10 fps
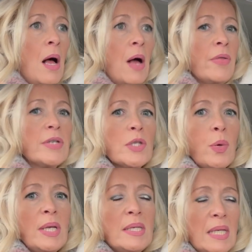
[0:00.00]
the
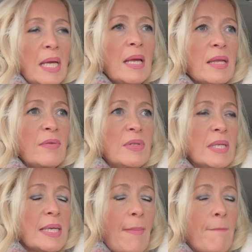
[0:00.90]
20th of
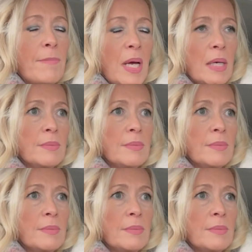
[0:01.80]
December.